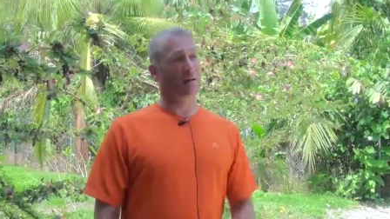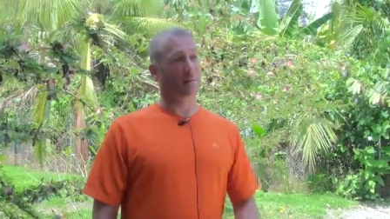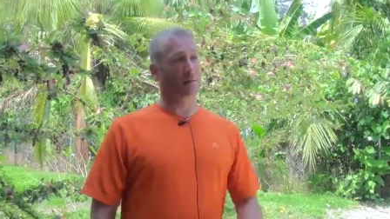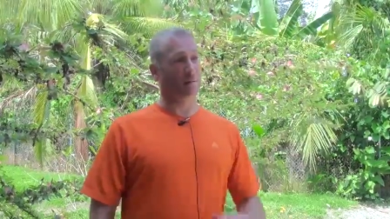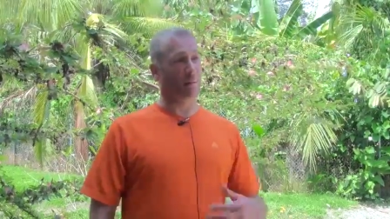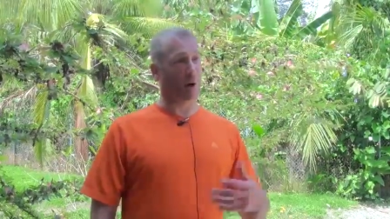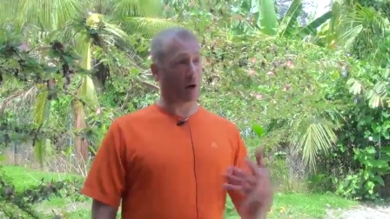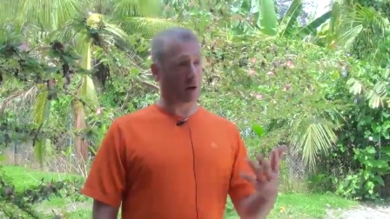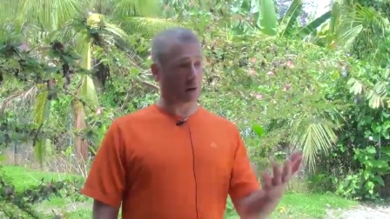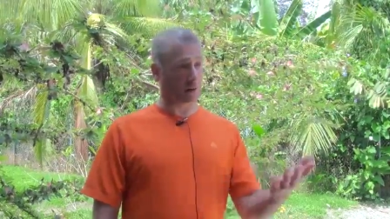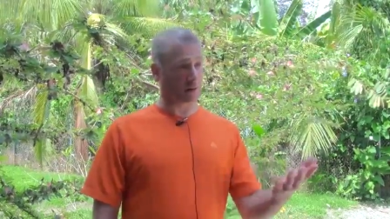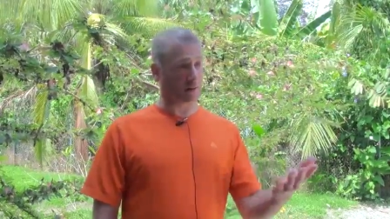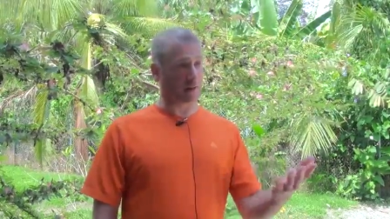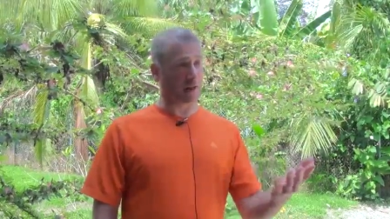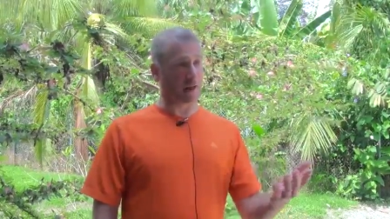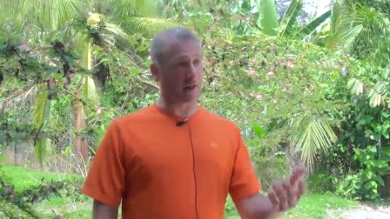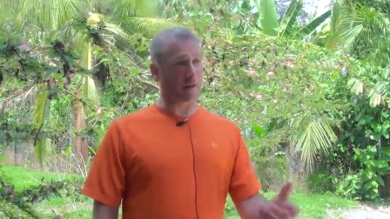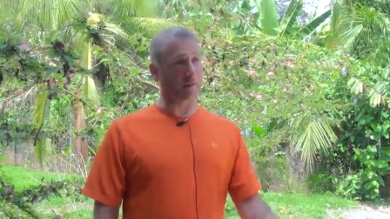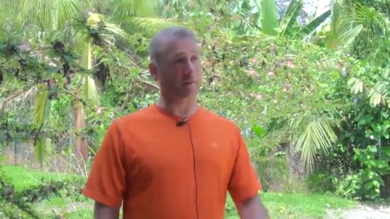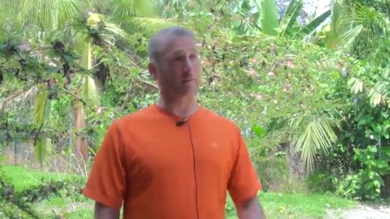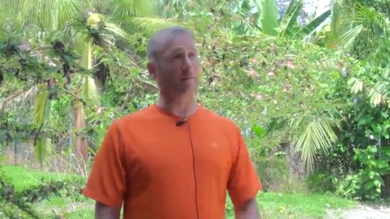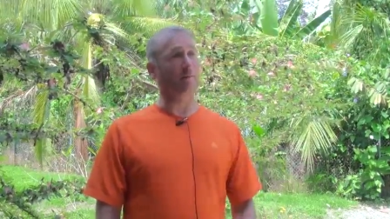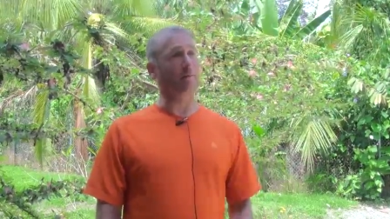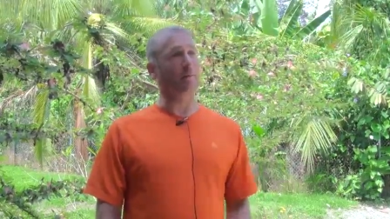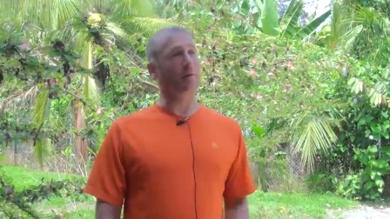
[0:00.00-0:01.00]
mark
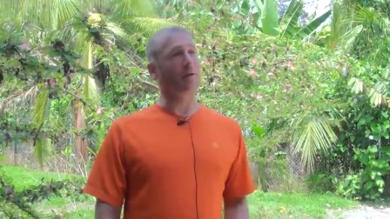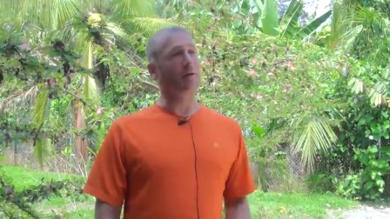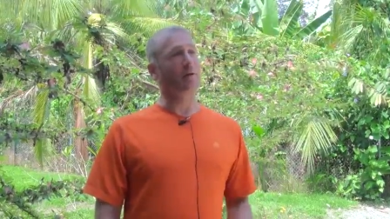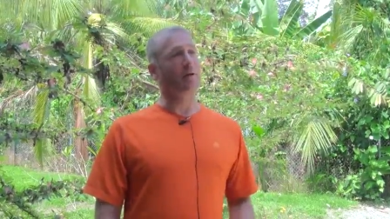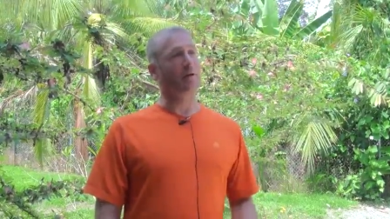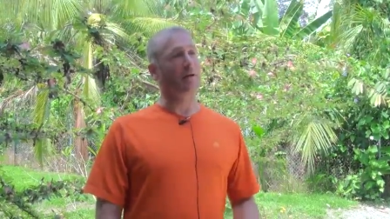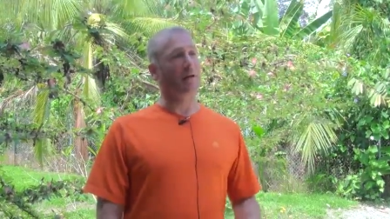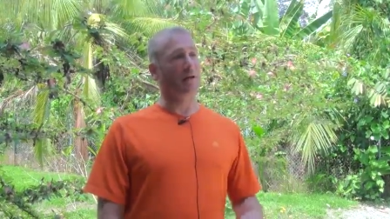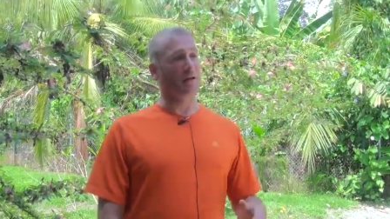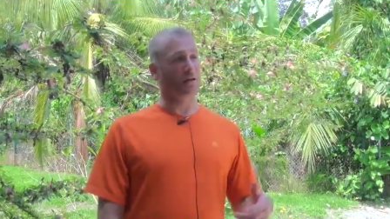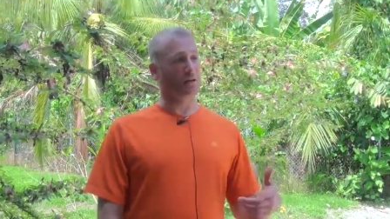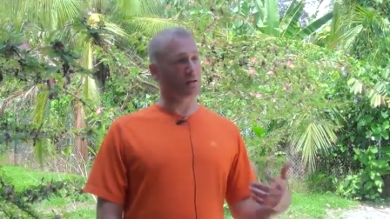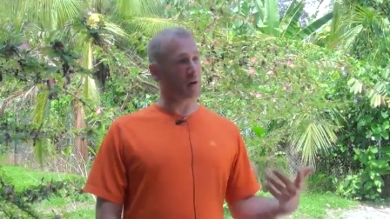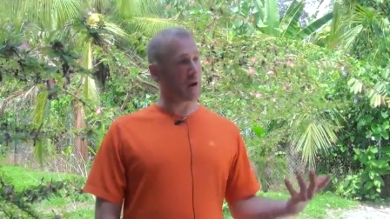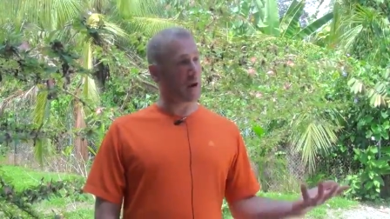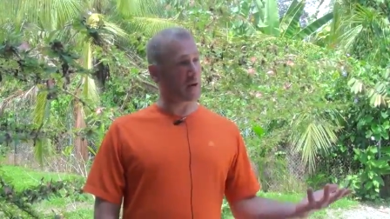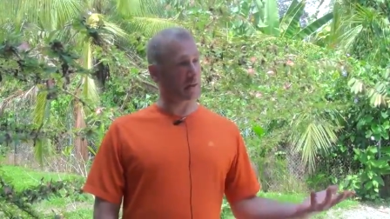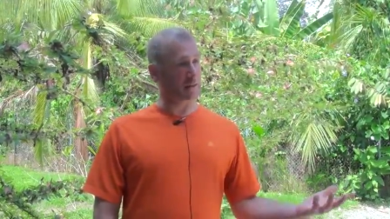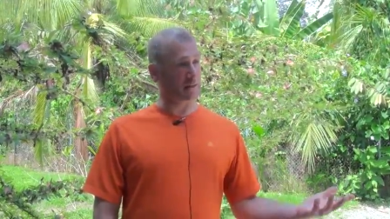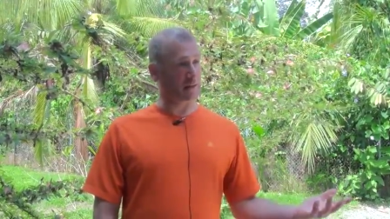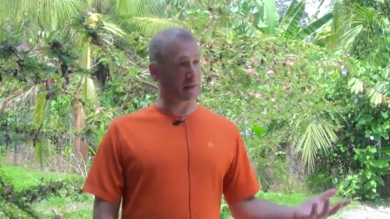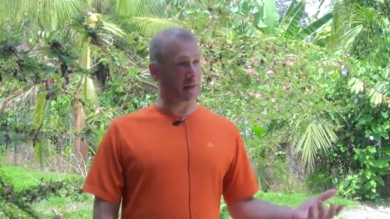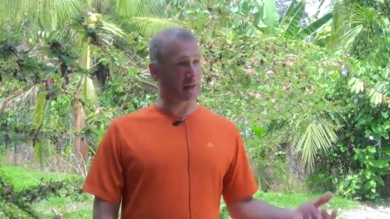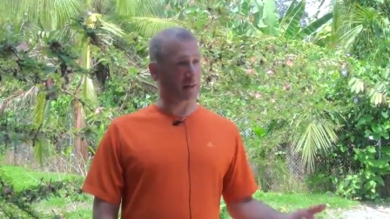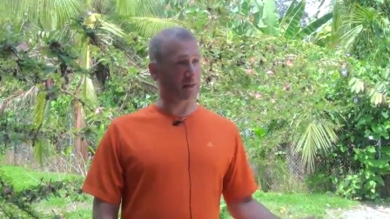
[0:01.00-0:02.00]
them and
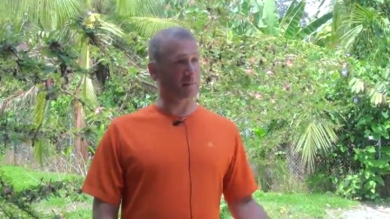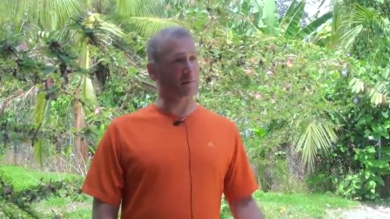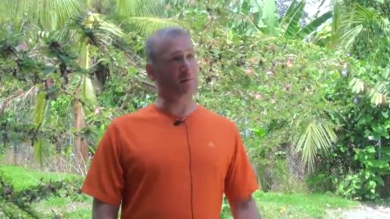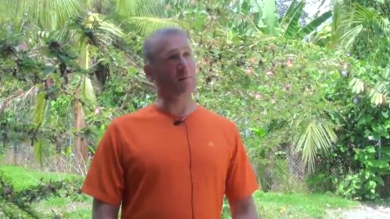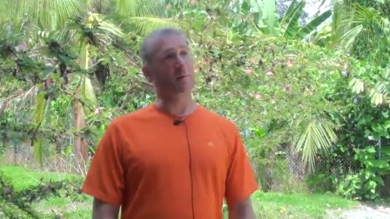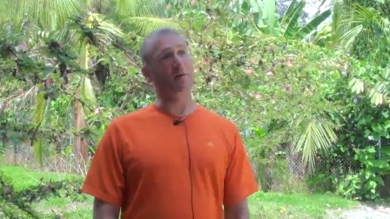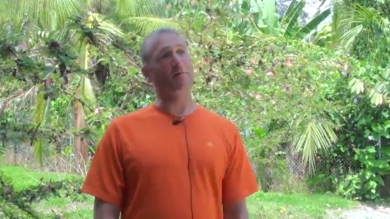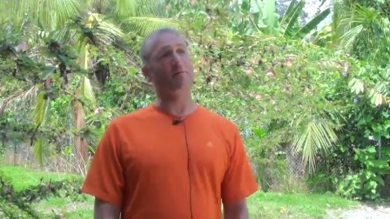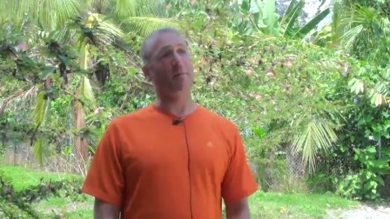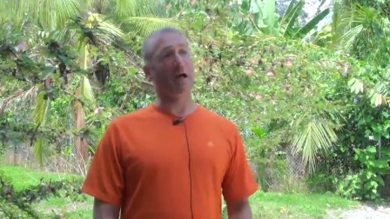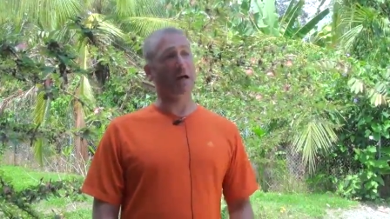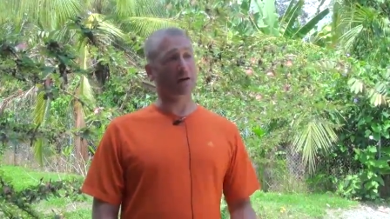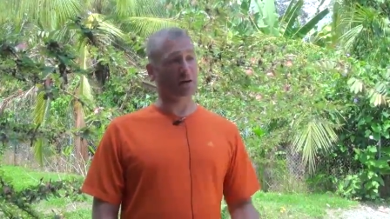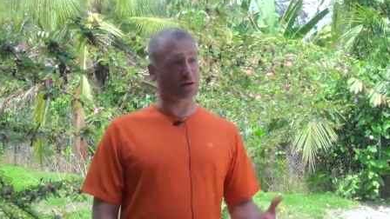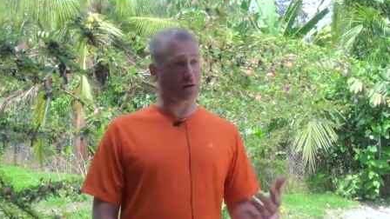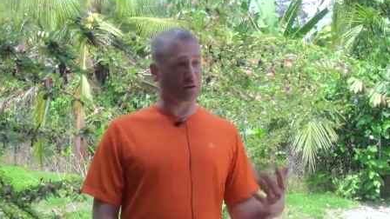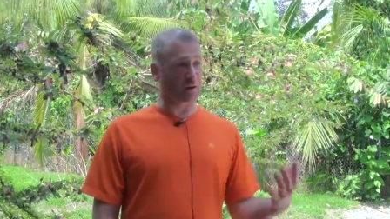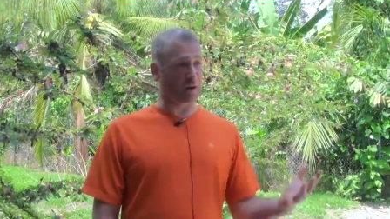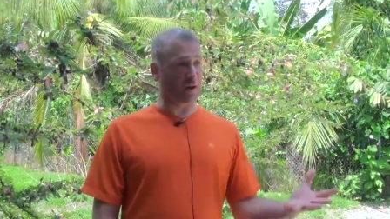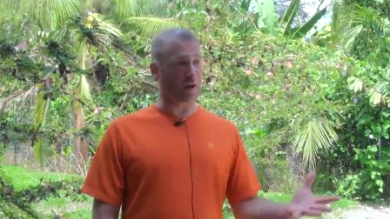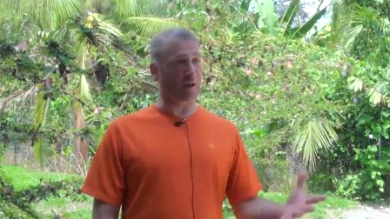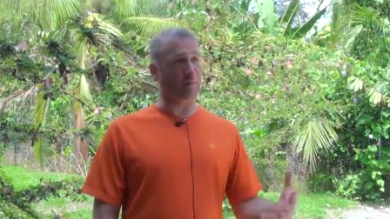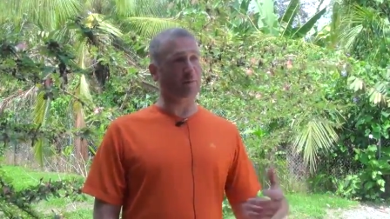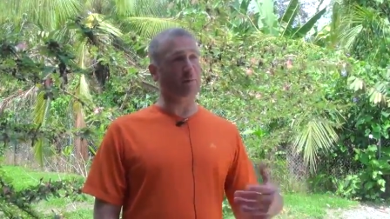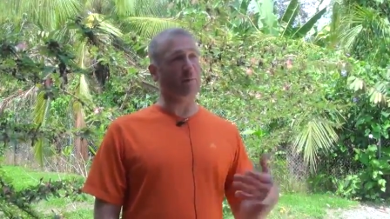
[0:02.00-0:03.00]
track them and measure
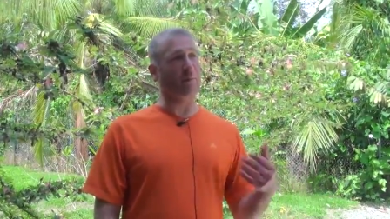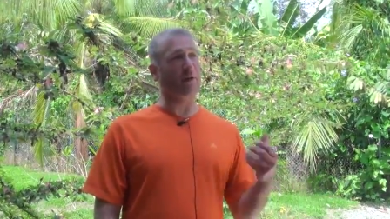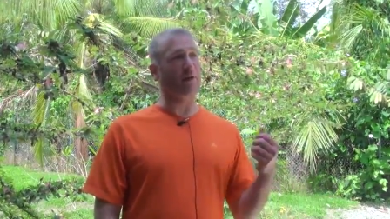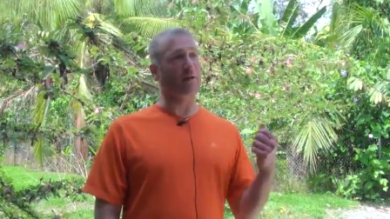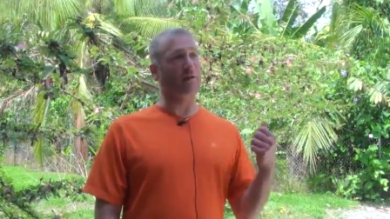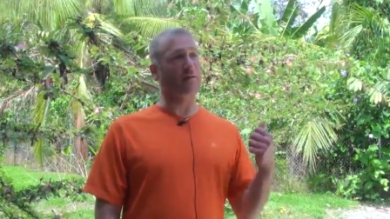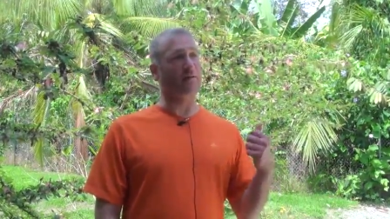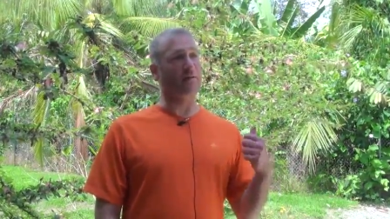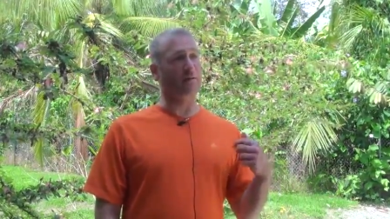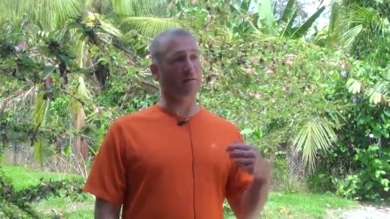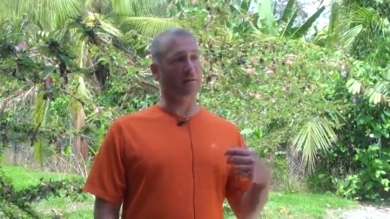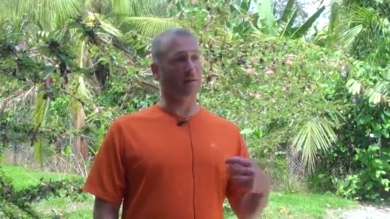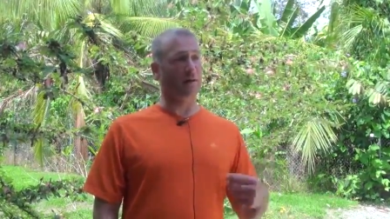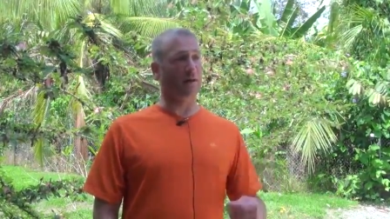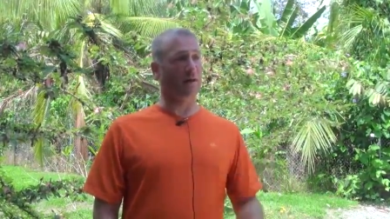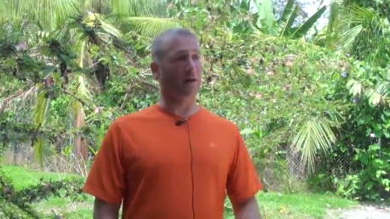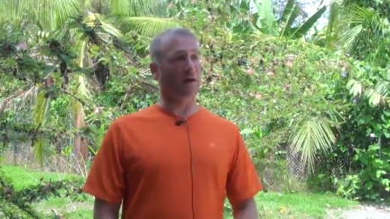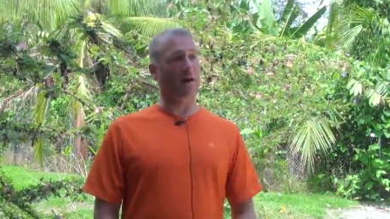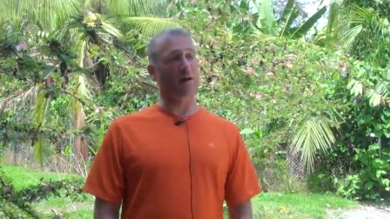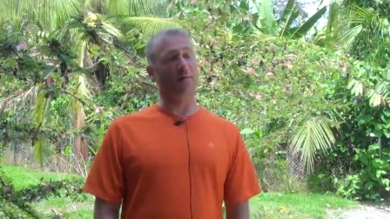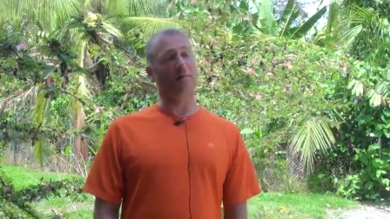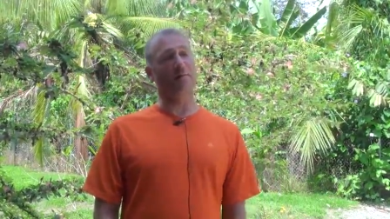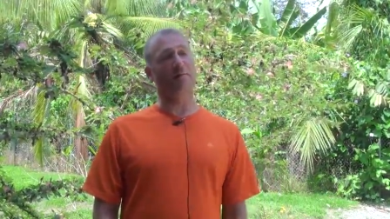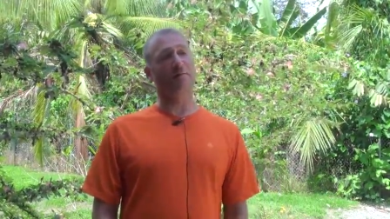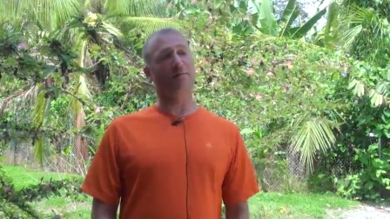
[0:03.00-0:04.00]
them and
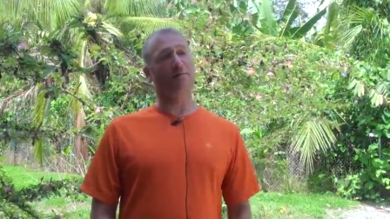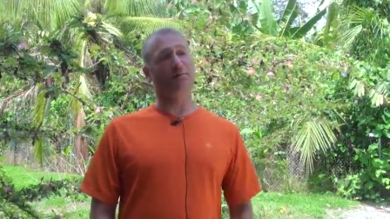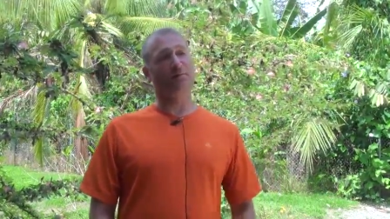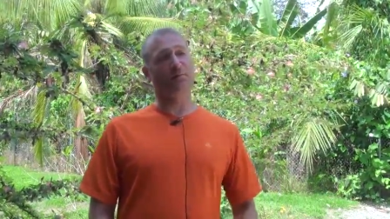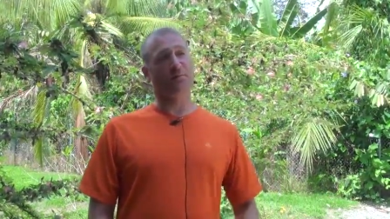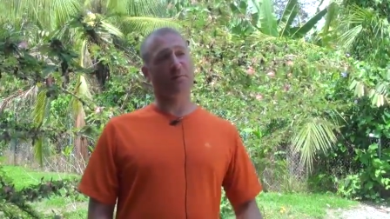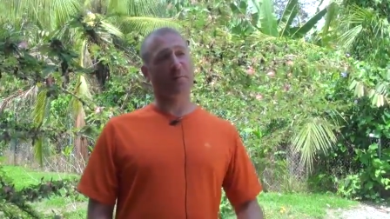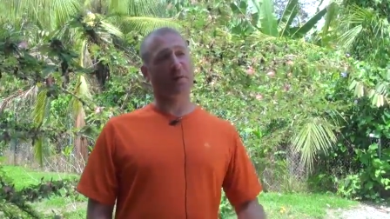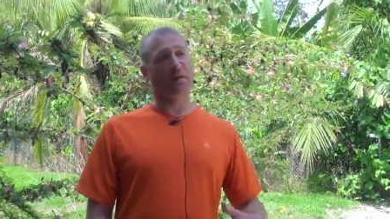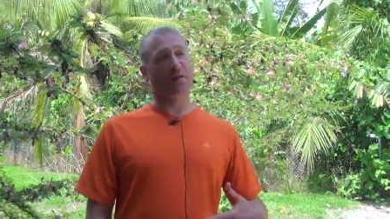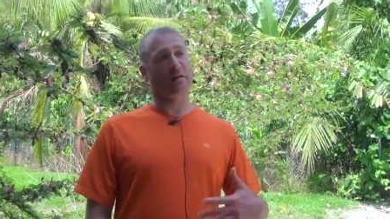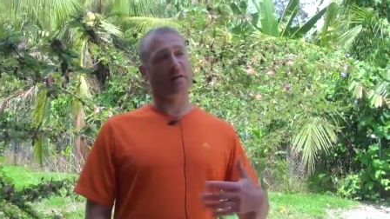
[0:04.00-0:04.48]
um,